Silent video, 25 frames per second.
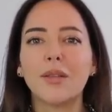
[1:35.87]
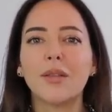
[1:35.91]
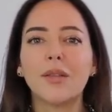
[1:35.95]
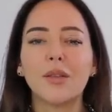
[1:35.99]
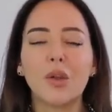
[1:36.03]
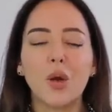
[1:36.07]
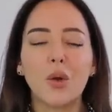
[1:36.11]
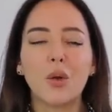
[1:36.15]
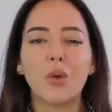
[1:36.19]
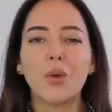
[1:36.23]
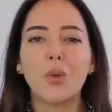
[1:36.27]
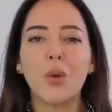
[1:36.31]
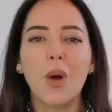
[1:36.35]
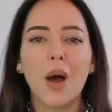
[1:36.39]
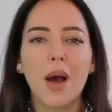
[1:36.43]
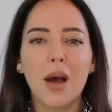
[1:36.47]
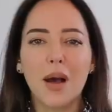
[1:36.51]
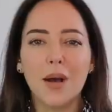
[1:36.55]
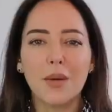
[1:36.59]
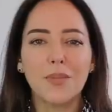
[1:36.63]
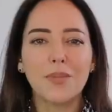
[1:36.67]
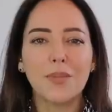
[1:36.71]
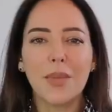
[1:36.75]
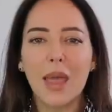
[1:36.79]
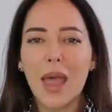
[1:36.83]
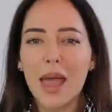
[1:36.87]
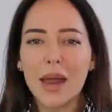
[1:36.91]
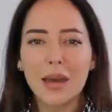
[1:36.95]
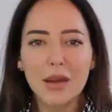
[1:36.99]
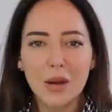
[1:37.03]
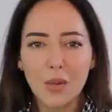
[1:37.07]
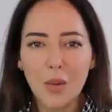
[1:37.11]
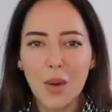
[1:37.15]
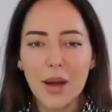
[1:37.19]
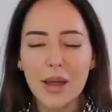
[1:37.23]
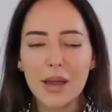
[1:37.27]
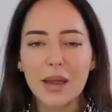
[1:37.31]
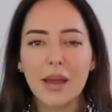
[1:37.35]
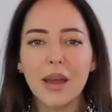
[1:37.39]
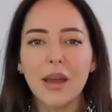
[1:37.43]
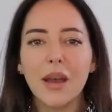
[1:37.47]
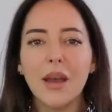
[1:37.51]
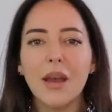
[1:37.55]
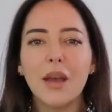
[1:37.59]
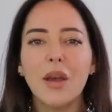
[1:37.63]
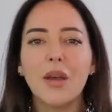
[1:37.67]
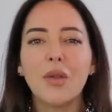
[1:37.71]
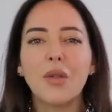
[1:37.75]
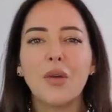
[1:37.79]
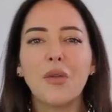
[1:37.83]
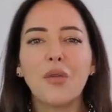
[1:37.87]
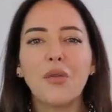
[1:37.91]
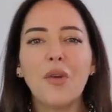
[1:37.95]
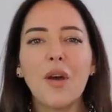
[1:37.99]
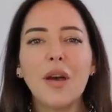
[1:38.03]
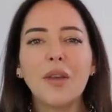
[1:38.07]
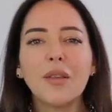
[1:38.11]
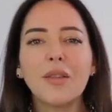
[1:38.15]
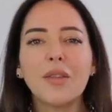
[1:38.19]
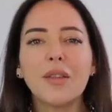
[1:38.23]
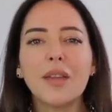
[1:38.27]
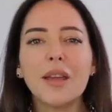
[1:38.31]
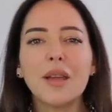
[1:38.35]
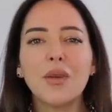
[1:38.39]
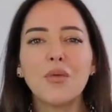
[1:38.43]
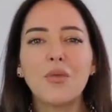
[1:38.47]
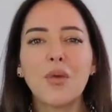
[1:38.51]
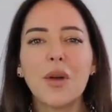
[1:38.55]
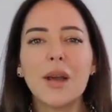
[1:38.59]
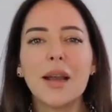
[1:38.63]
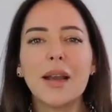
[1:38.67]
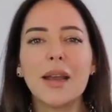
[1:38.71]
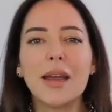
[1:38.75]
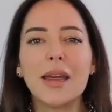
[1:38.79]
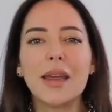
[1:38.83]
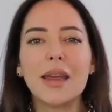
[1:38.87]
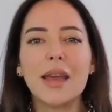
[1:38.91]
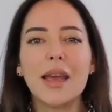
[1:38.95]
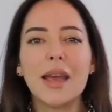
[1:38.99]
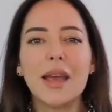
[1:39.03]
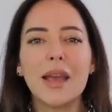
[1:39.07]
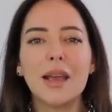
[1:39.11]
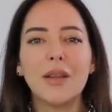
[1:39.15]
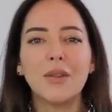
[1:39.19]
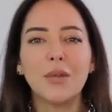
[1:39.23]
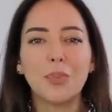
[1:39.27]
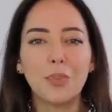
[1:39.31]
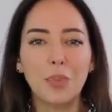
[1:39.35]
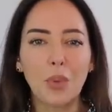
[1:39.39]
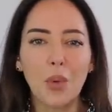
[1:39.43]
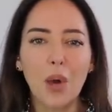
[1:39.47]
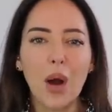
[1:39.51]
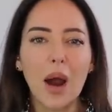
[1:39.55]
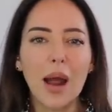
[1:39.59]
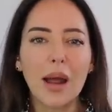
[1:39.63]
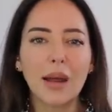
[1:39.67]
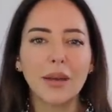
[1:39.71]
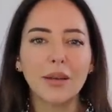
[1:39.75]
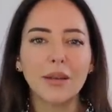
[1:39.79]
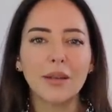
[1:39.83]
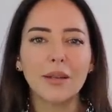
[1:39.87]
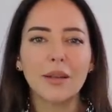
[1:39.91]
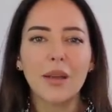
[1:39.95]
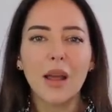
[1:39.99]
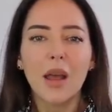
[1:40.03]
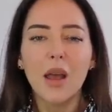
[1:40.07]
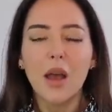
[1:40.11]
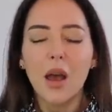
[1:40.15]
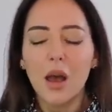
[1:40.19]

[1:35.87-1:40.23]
So um, anyway, the first thing really is brand.